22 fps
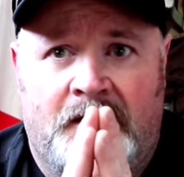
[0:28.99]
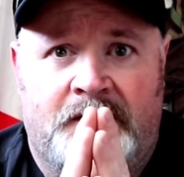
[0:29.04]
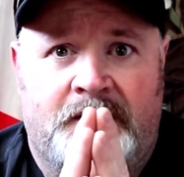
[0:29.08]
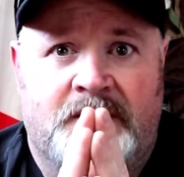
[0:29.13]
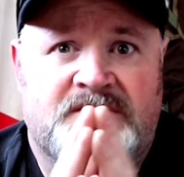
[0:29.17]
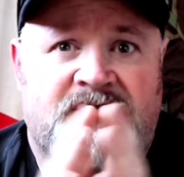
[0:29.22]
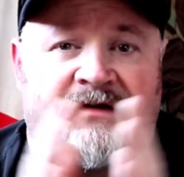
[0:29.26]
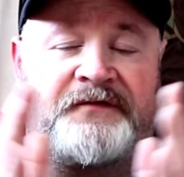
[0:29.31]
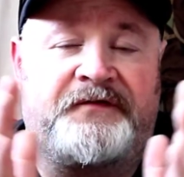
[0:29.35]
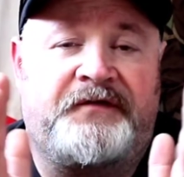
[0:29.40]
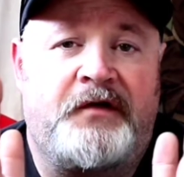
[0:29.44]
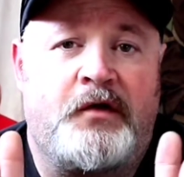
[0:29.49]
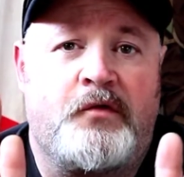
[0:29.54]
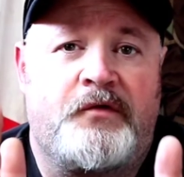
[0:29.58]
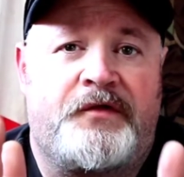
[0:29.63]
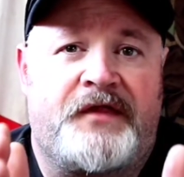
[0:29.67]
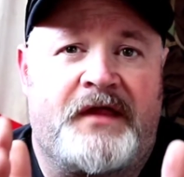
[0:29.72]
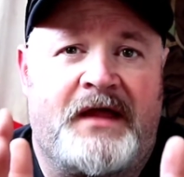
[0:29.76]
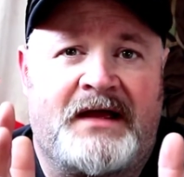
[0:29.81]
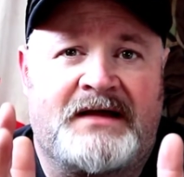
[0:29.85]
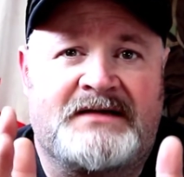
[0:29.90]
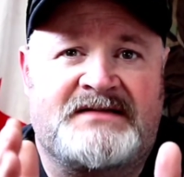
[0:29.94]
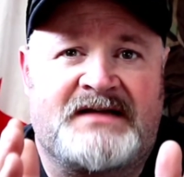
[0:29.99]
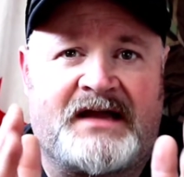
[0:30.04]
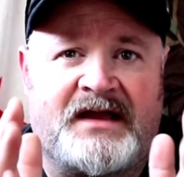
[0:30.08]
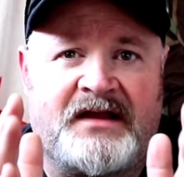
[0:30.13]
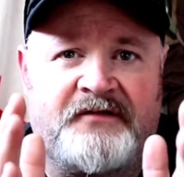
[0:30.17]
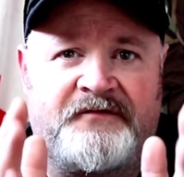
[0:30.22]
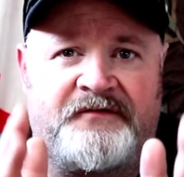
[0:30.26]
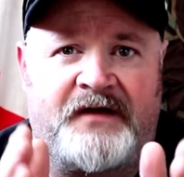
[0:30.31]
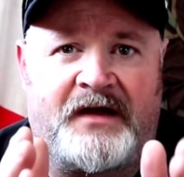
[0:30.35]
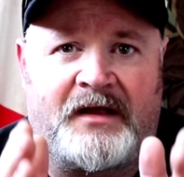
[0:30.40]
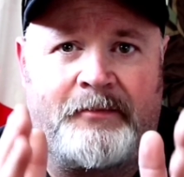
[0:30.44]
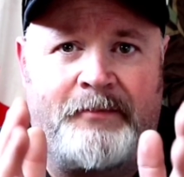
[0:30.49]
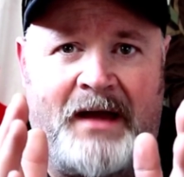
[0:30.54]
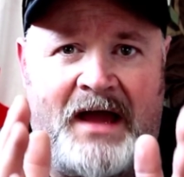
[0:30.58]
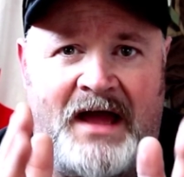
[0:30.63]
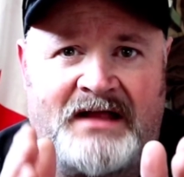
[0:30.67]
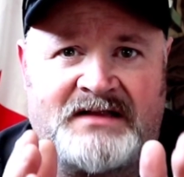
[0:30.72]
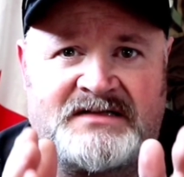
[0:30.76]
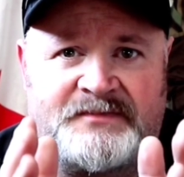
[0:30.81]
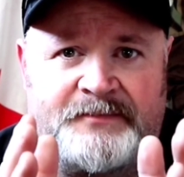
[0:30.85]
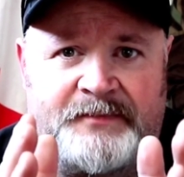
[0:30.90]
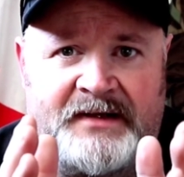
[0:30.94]
there's a few things that can affect
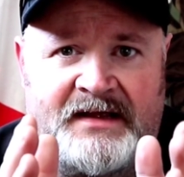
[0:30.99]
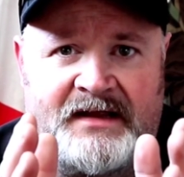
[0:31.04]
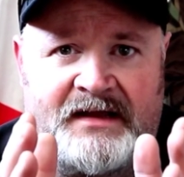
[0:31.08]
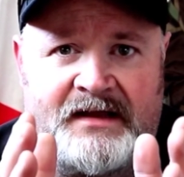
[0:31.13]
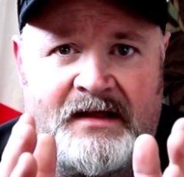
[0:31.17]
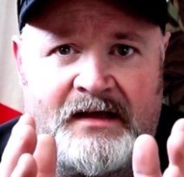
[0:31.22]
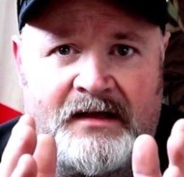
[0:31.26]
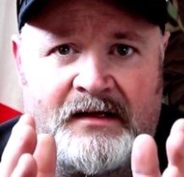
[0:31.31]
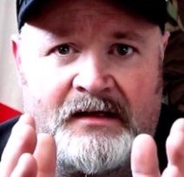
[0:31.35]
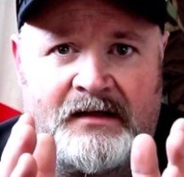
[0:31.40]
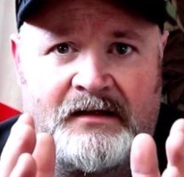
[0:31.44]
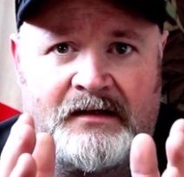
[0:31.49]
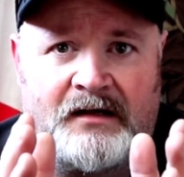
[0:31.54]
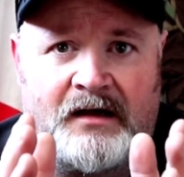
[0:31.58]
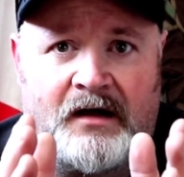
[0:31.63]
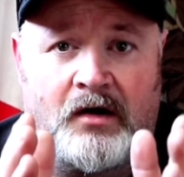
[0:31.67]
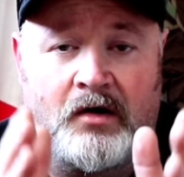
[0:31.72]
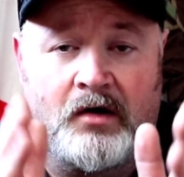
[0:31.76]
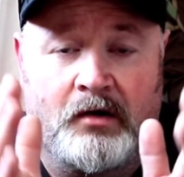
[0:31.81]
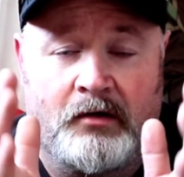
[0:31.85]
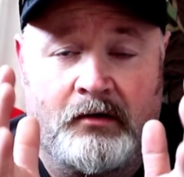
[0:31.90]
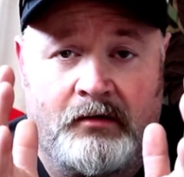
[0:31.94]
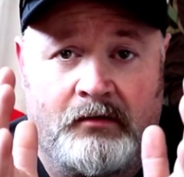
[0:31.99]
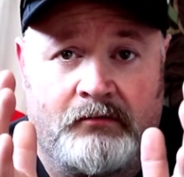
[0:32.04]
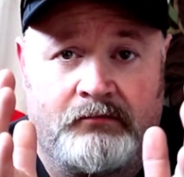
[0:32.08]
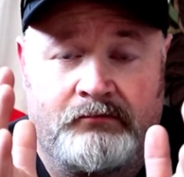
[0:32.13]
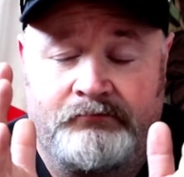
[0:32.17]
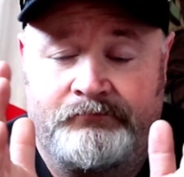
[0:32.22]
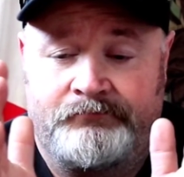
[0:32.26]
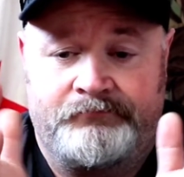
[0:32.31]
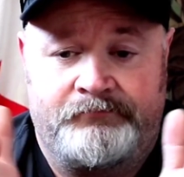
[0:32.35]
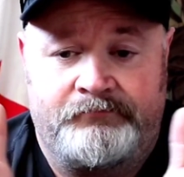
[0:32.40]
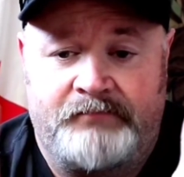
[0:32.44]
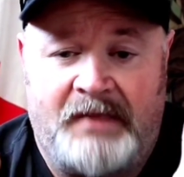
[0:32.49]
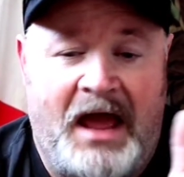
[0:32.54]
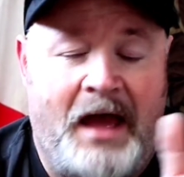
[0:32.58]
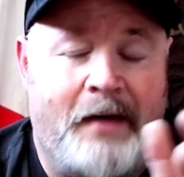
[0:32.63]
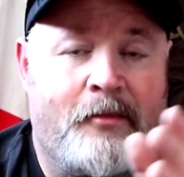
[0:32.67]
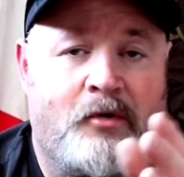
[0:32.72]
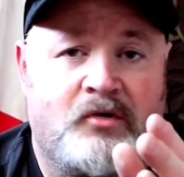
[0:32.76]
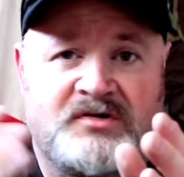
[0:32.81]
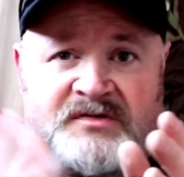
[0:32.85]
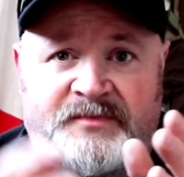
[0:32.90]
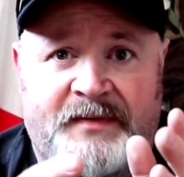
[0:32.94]
band speed or
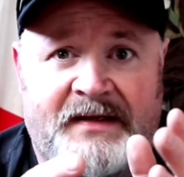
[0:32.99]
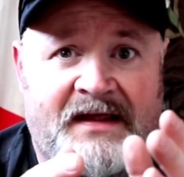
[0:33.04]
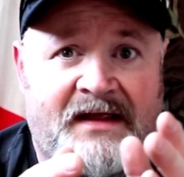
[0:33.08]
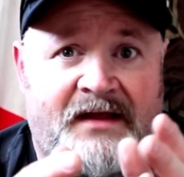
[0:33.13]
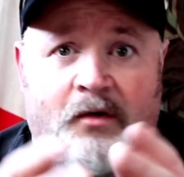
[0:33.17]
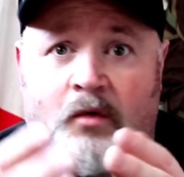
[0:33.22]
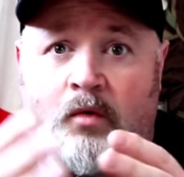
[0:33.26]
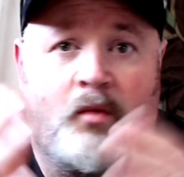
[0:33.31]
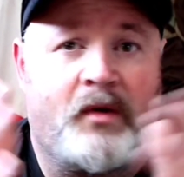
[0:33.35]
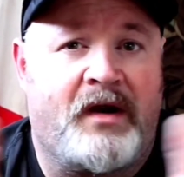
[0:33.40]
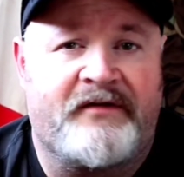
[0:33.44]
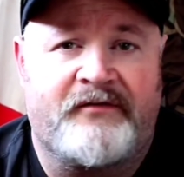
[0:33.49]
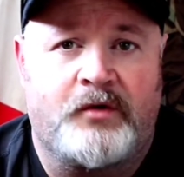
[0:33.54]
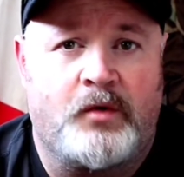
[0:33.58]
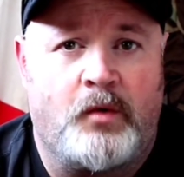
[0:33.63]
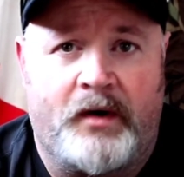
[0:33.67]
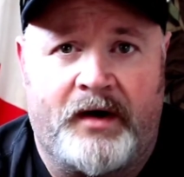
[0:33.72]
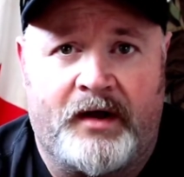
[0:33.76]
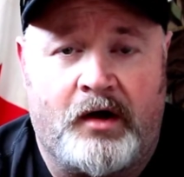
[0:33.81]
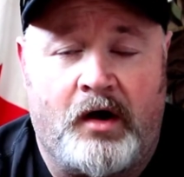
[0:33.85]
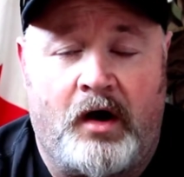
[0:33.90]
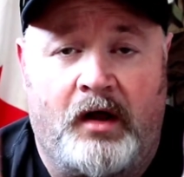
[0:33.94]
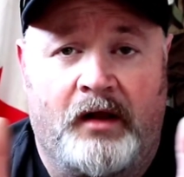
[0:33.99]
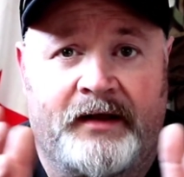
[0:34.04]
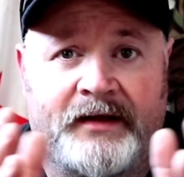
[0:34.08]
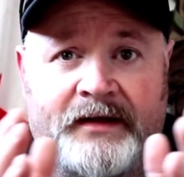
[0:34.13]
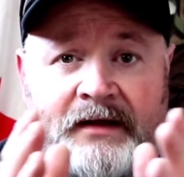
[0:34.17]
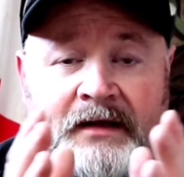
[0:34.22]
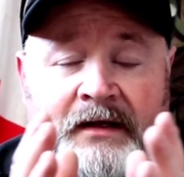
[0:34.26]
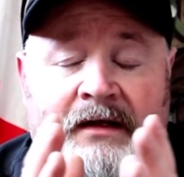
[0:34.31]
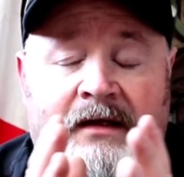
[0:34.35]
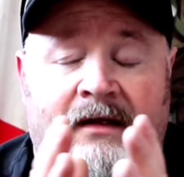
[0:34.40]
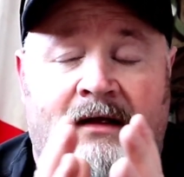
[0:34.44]
ammo speed or whatever you want to call it.